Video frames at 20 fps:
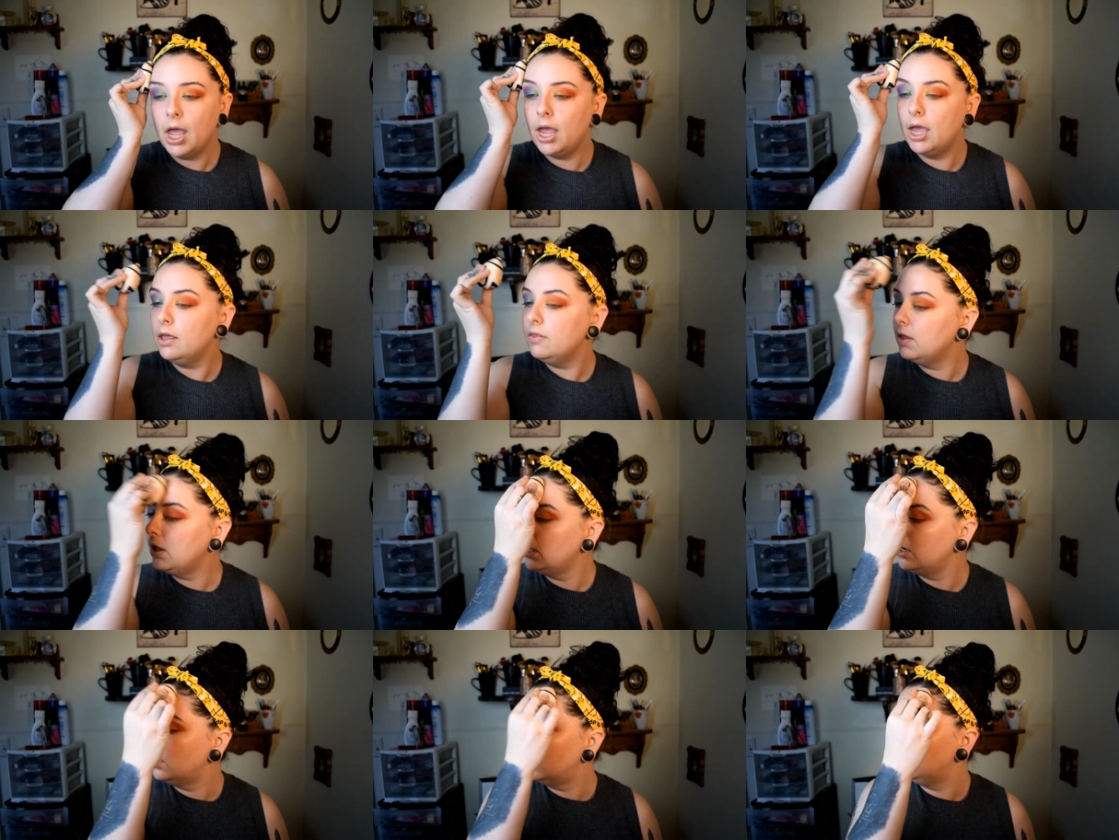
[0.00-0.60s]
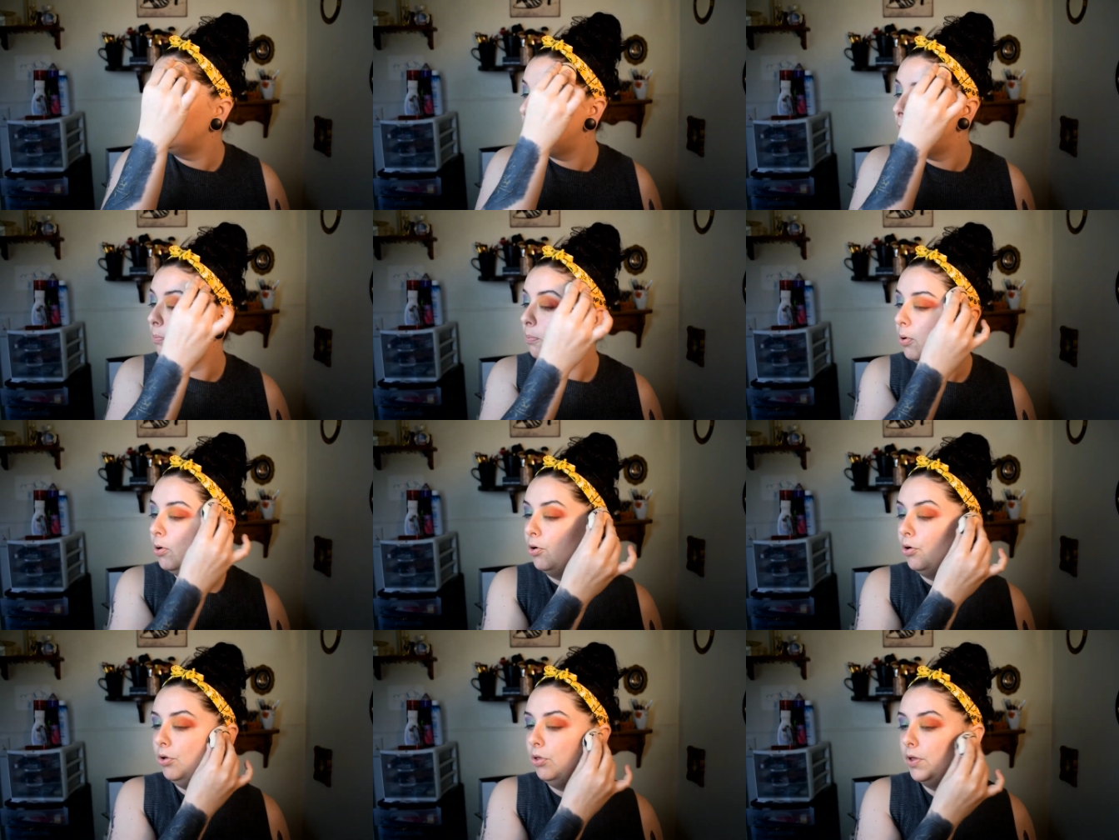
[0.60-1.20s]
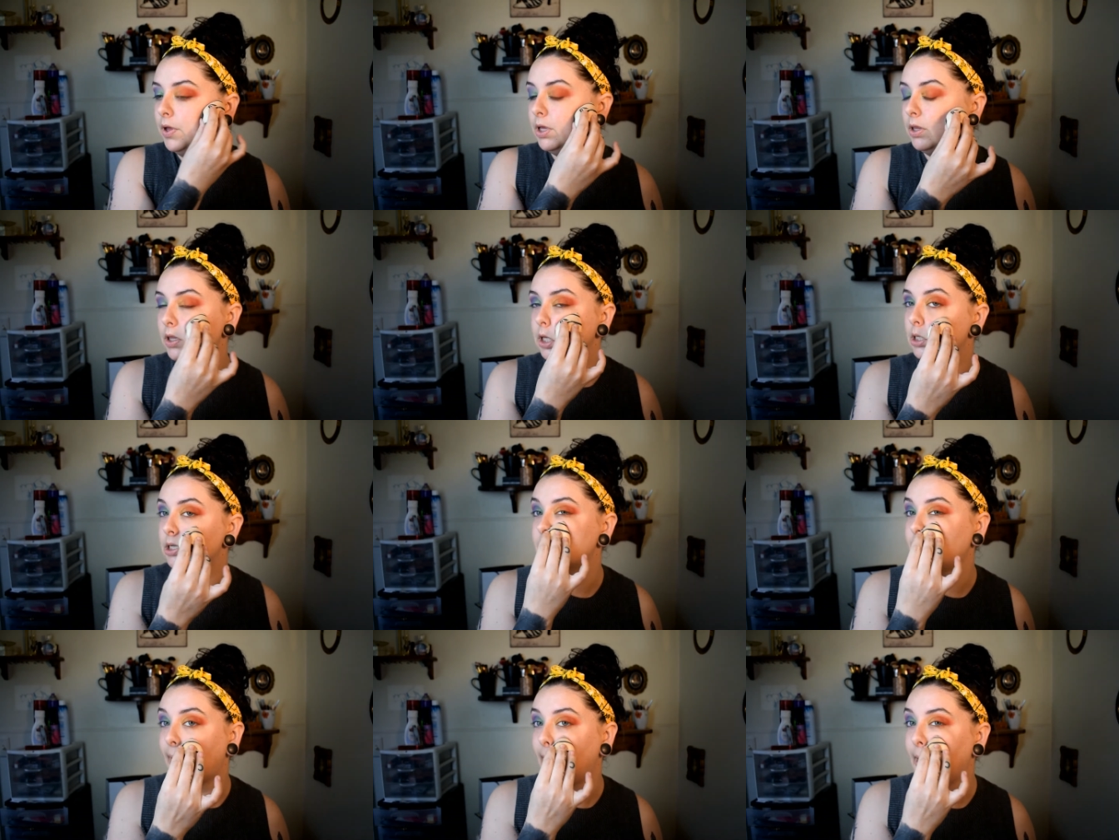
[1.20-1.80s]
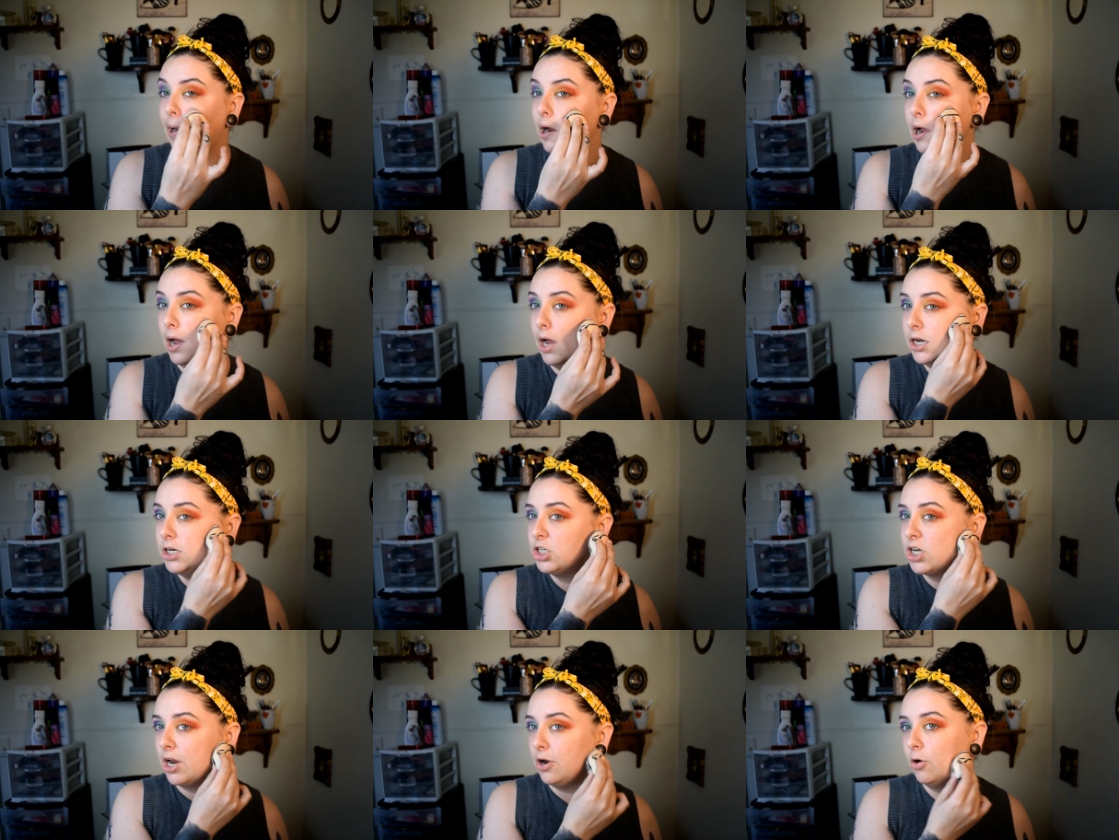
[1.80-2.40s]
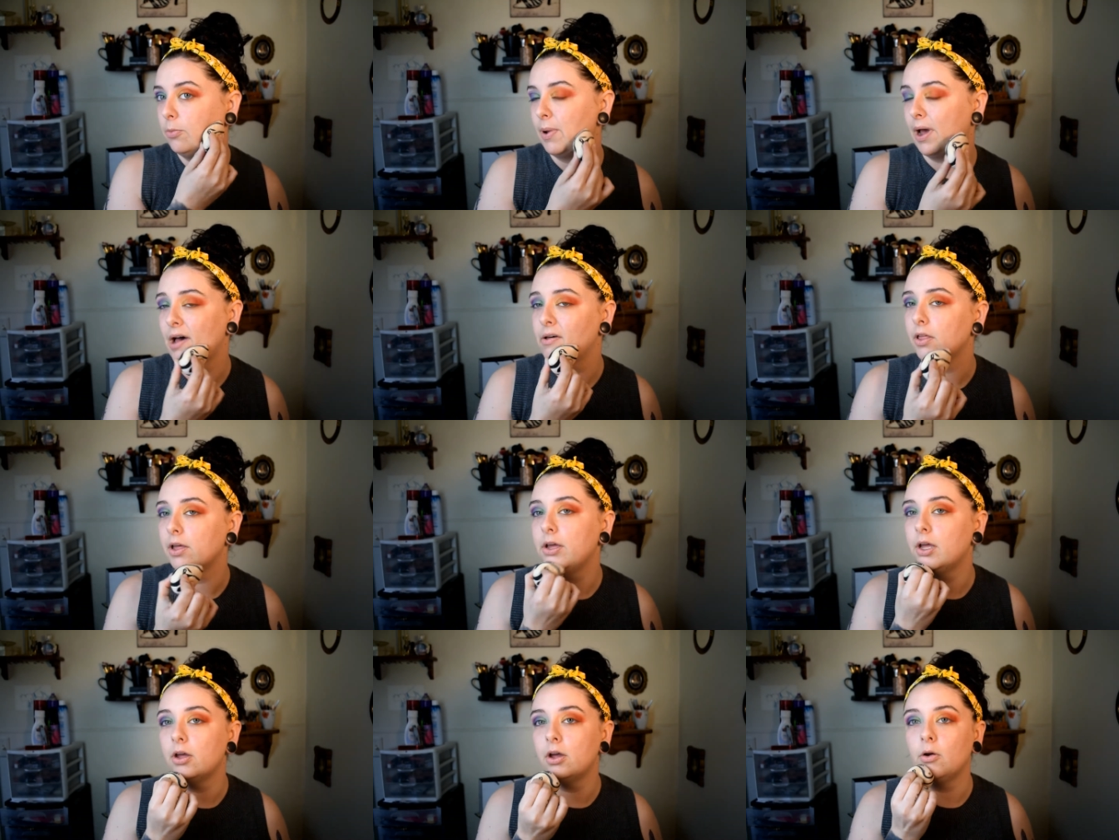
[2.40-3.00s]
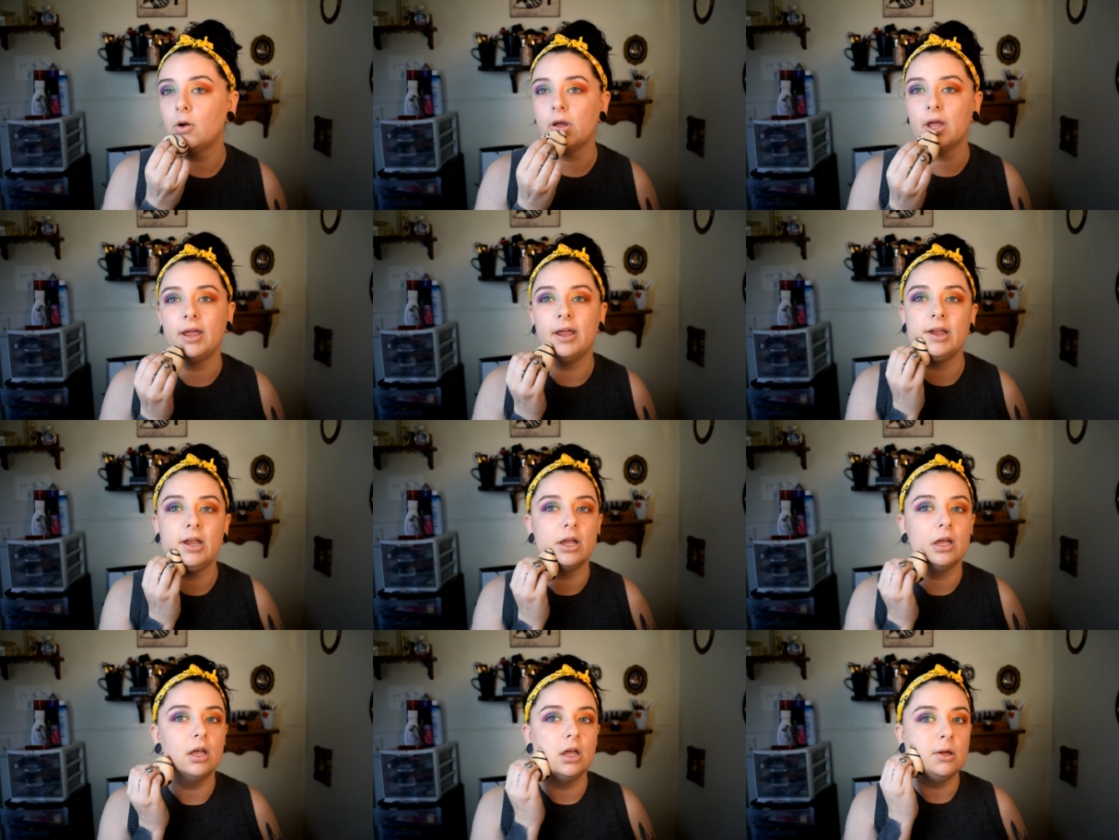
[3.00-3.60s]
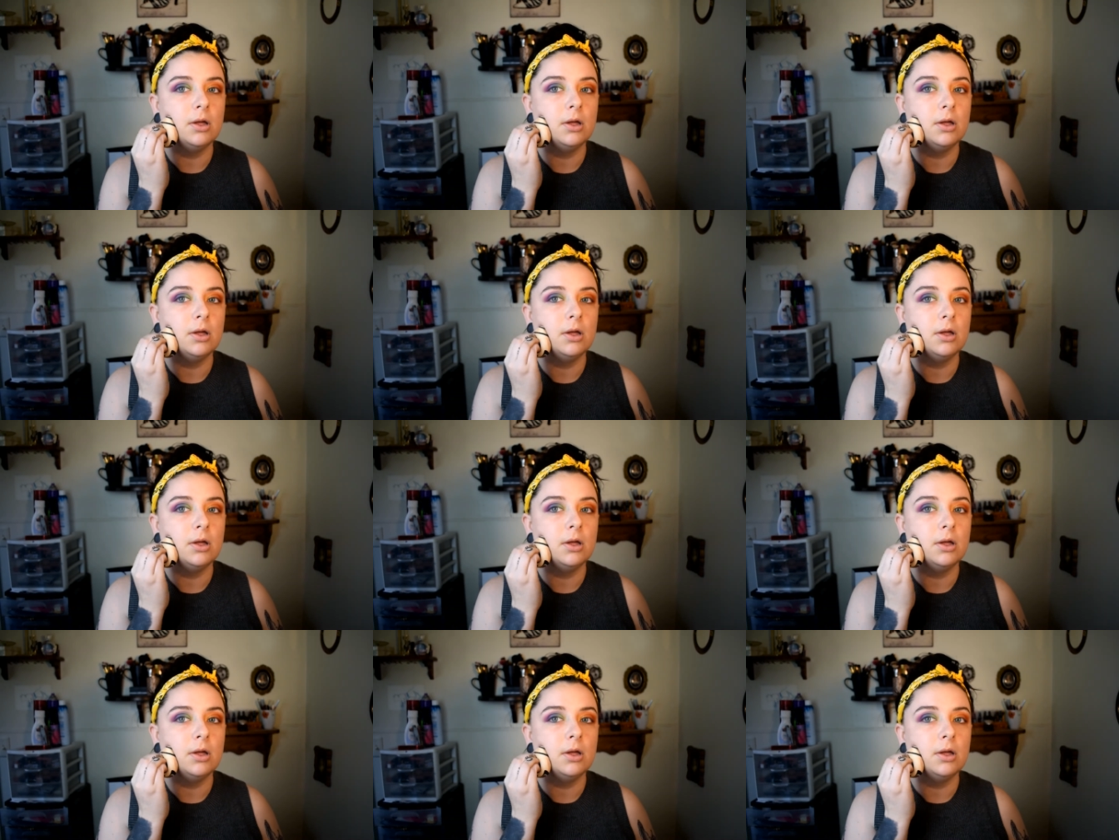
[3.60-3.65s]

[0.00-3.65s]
And they ended up pulling the entire eyeshadow palette, okay?